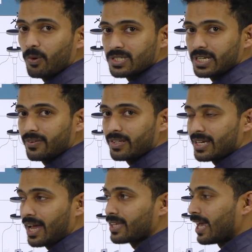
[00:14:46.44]
positive
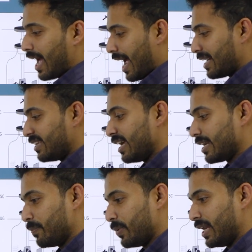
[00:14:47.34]
charge and they
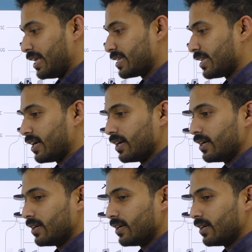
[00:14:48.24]
repel each other.